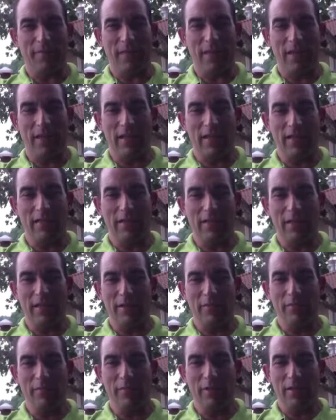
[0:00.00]
and
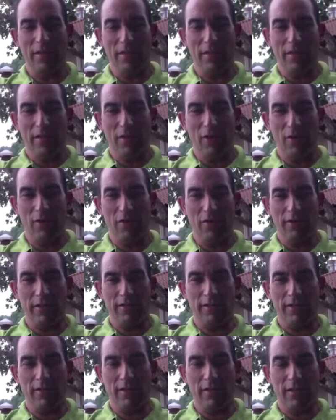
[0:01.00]
all
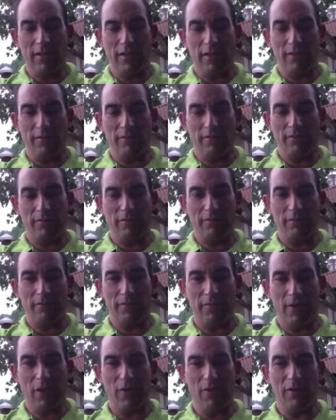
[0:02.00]

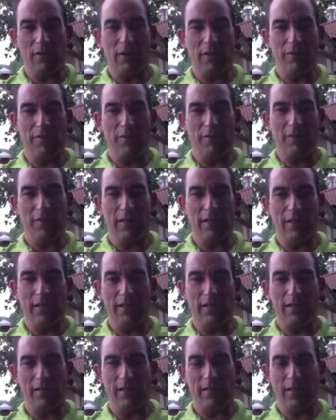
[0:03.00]
that's left to be said
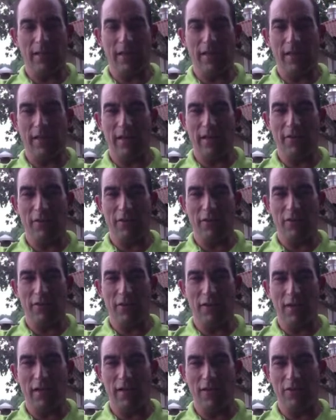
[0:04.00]
is have a good
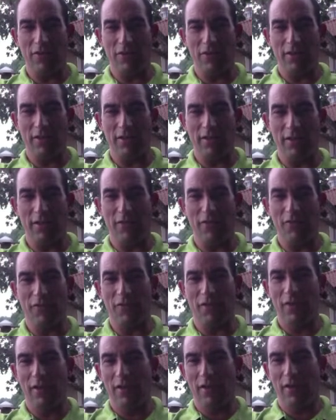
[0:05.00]
day, enjoy yourself.
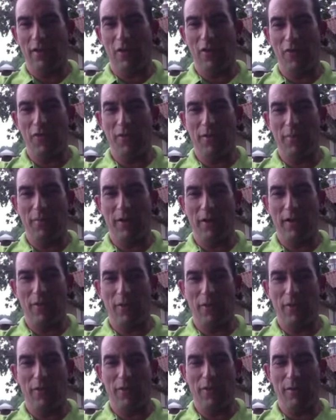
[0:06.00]
All feedback
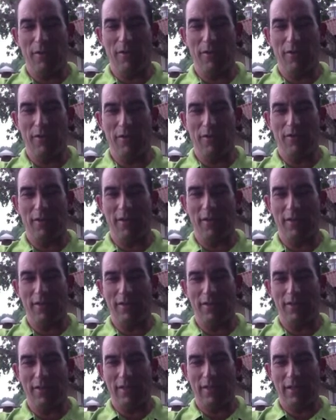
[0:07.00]
welcome after the race,
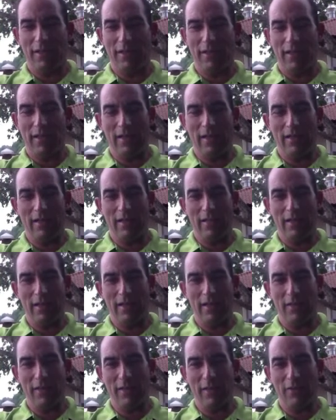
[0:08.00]
and
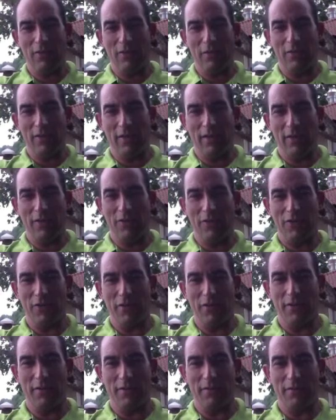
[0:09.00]
thanks once again for
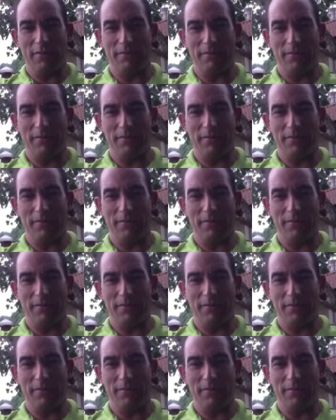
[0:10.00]
joining us.